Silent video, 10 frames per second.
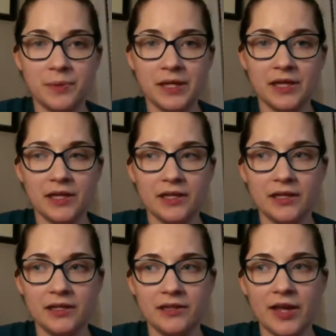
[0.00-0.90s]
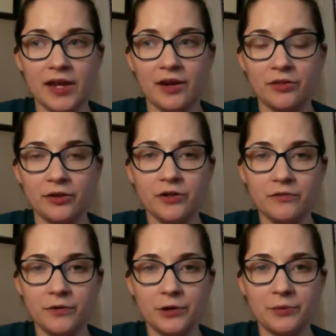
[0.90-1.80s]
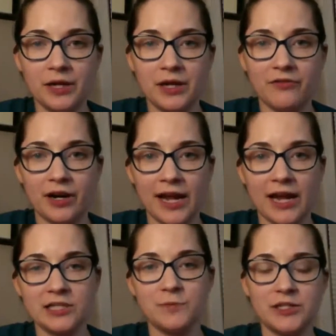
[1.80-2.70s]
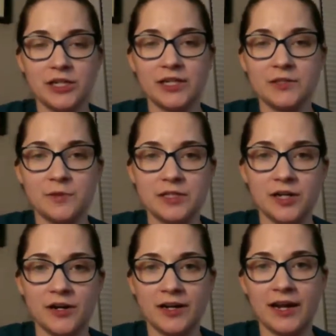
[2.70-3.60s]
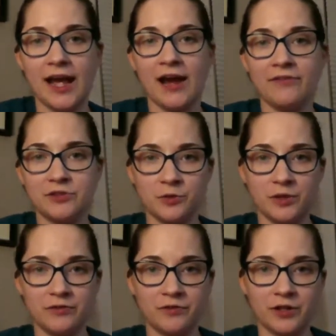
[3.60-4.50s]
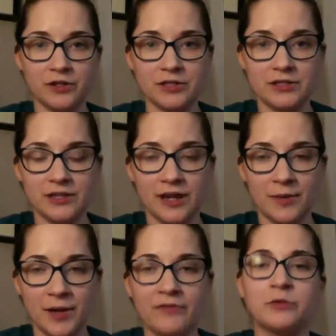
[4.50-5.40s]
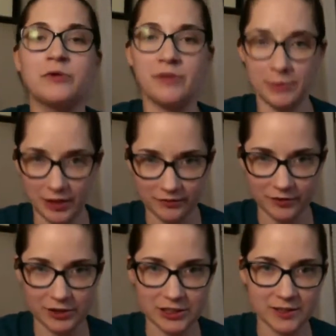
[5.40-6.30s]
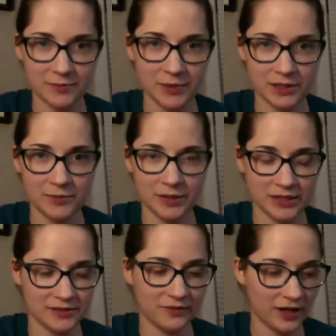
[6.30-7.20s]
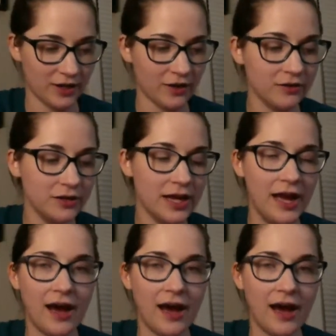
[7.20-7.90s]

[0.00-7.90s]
be like our 3rd or 4th week of our cash budget, because we started it after we first, after we filmed our first Budget Buddies video.